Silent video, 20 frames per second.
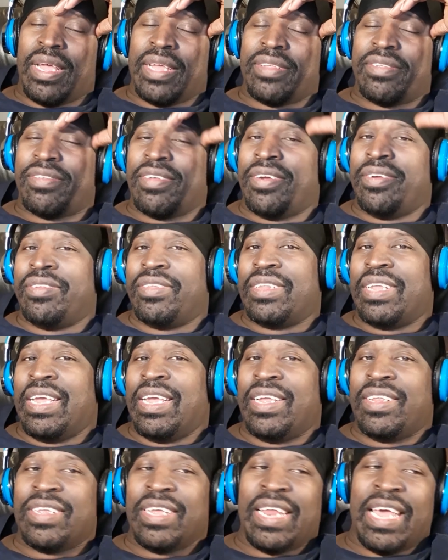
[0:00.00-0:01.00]
Certain
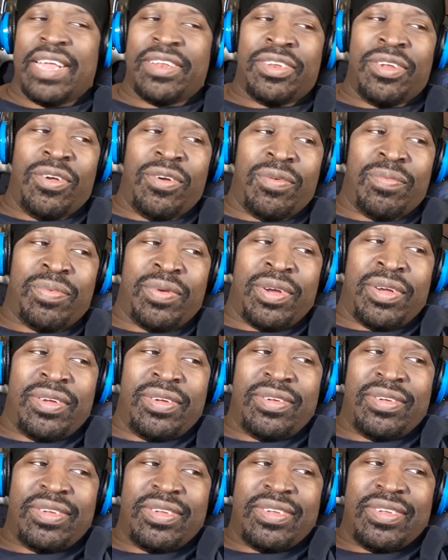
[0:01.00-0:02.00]
things that I know,
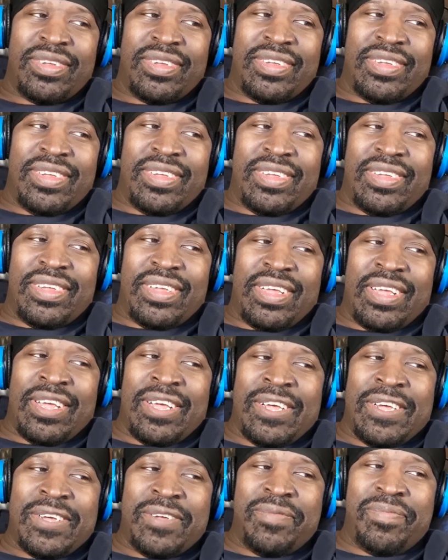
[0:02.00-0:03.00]
bro.
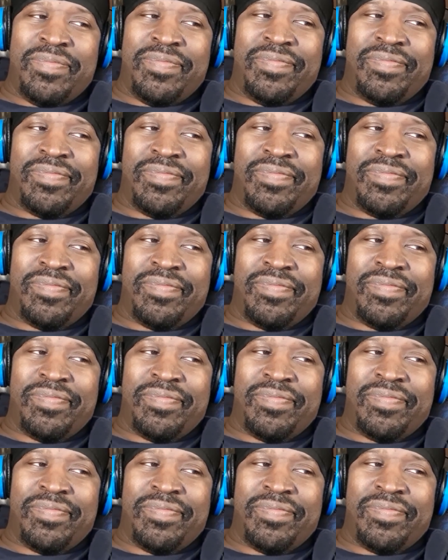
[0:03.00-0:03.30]
Um,